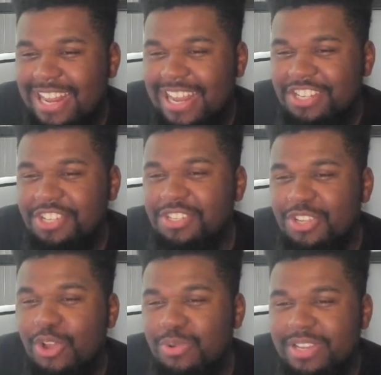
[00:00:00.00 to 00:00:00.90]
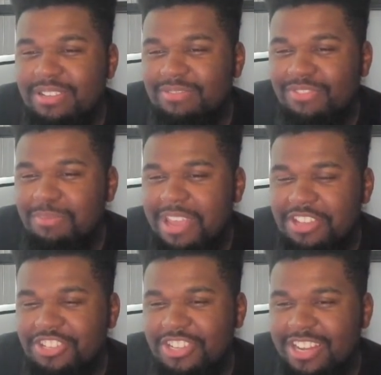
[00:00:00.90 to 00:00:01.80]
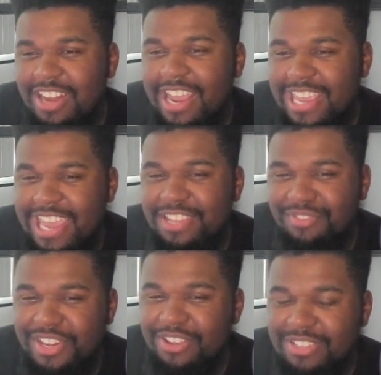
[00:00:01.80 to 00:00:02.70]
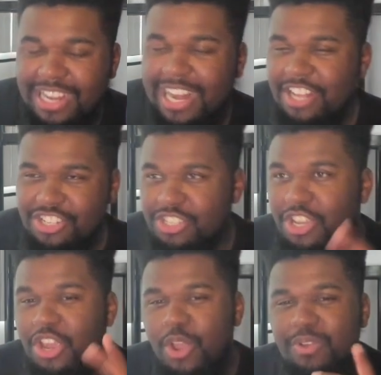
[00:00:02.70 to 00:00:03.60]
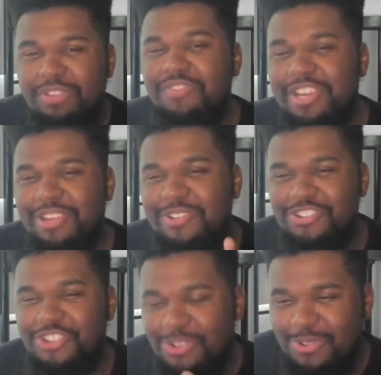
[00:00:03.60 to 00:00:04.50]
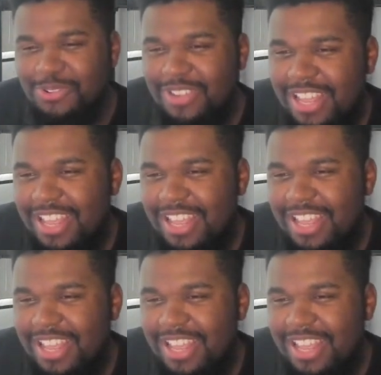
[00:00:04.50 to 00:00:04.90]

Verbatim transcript: That's just goated from S J nine K's videos. Like that's just a goated video in general.